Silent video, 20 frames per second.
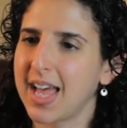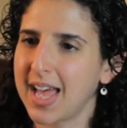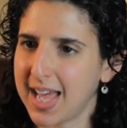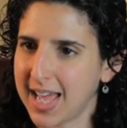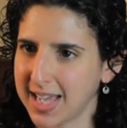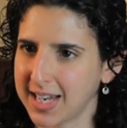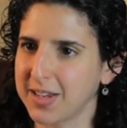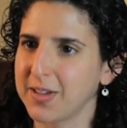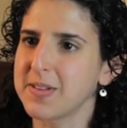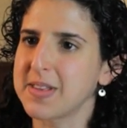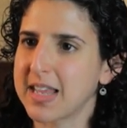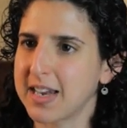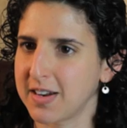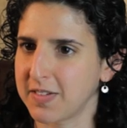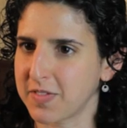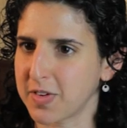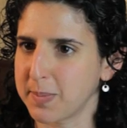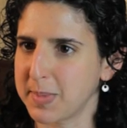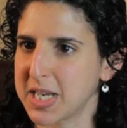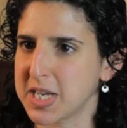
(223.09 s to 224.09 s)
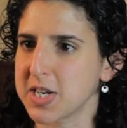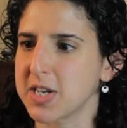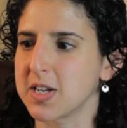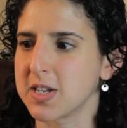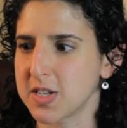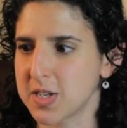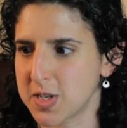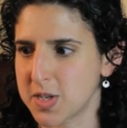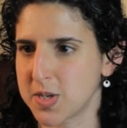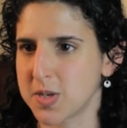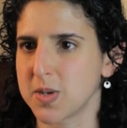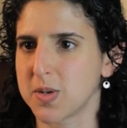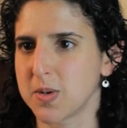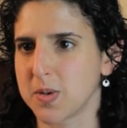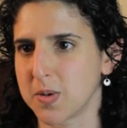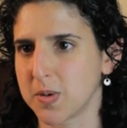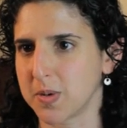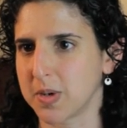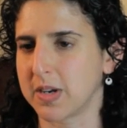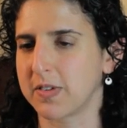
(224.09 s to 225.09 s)
and use that information
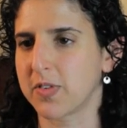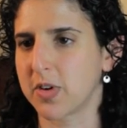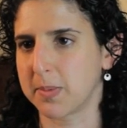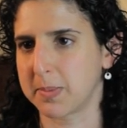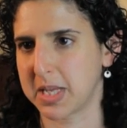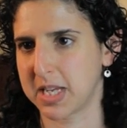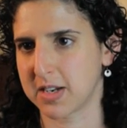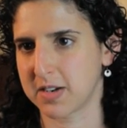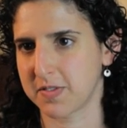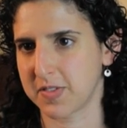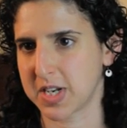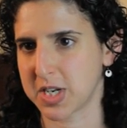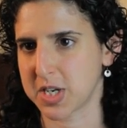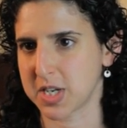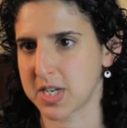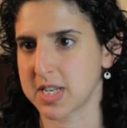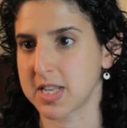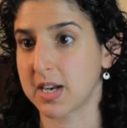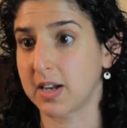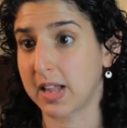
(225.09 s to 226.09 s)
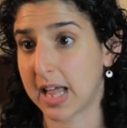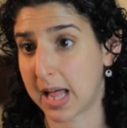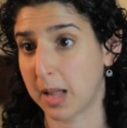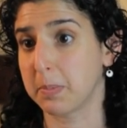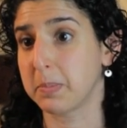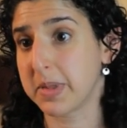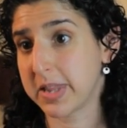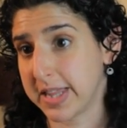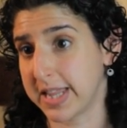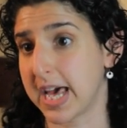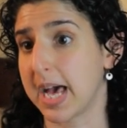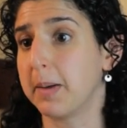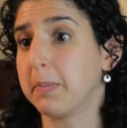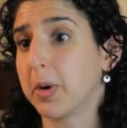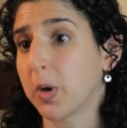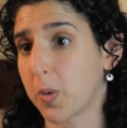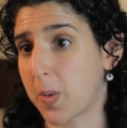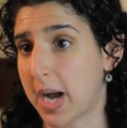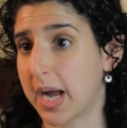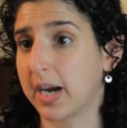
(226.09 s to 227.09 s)
to inform the interventions that'll help
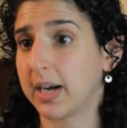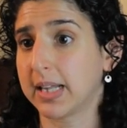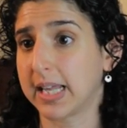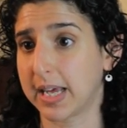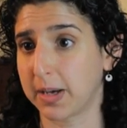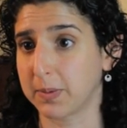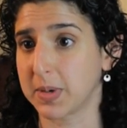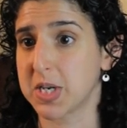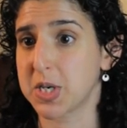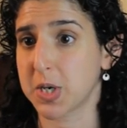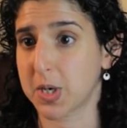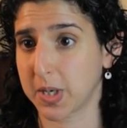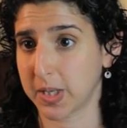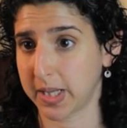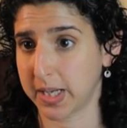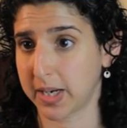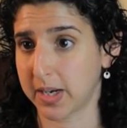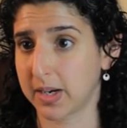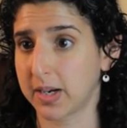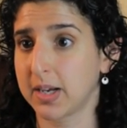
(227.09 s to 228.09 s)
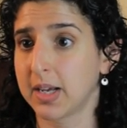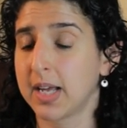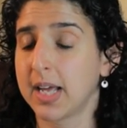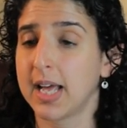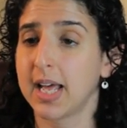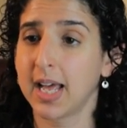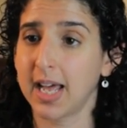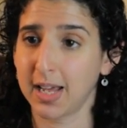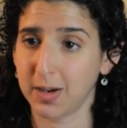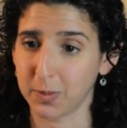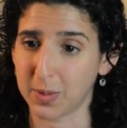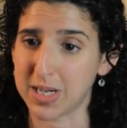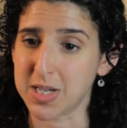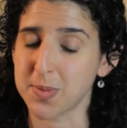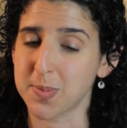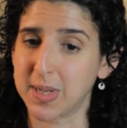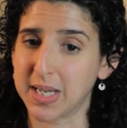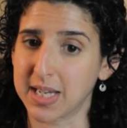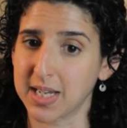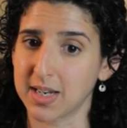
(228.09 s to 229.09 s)
them acquire language earlier. And
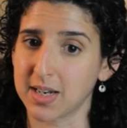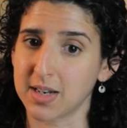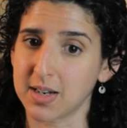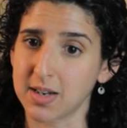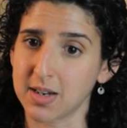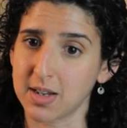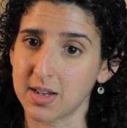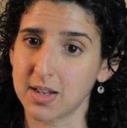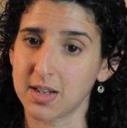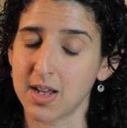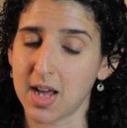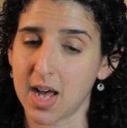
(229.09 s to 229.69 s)
once we can